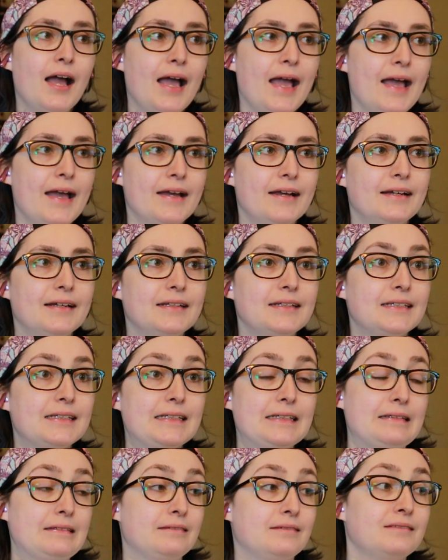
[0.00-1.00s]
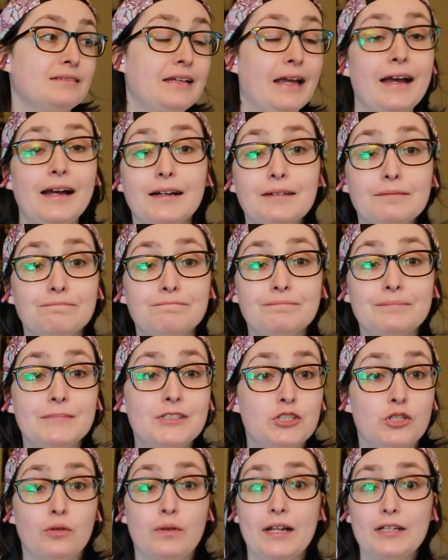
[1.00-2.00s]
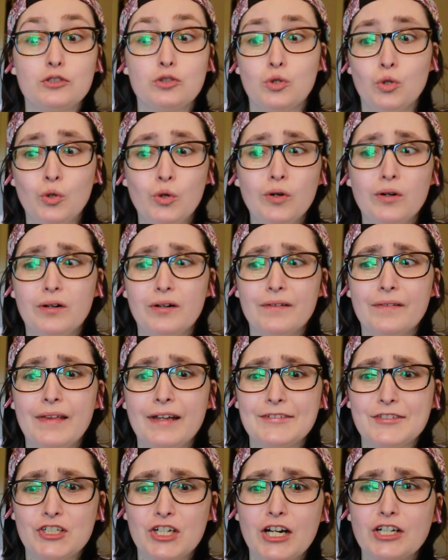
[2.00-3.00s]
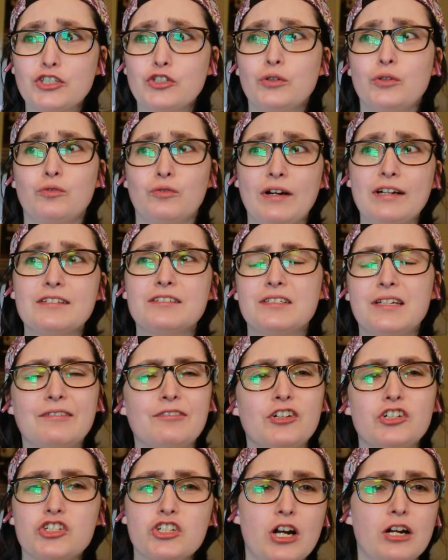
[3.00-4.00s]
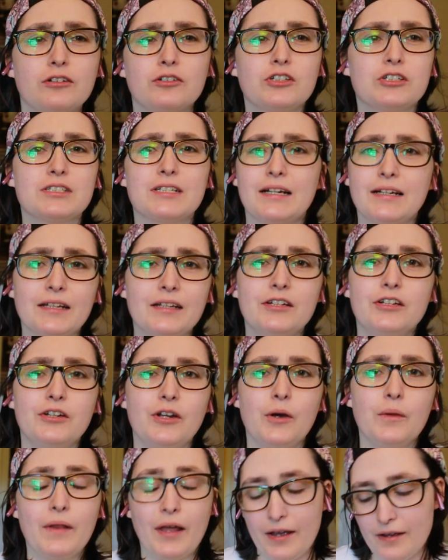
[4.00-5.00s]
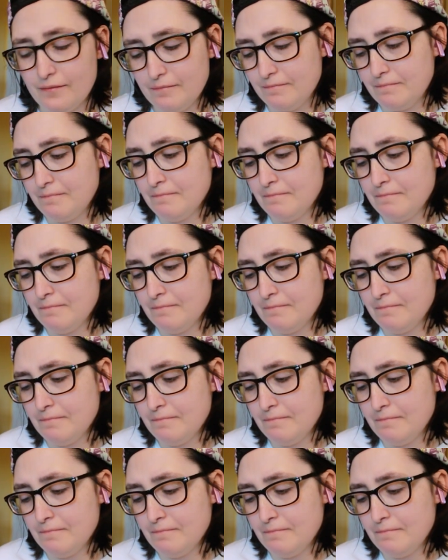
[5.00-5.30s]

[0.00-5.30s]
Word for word: And yeah, so that's cool that she actually writes different genres. I didn't know that.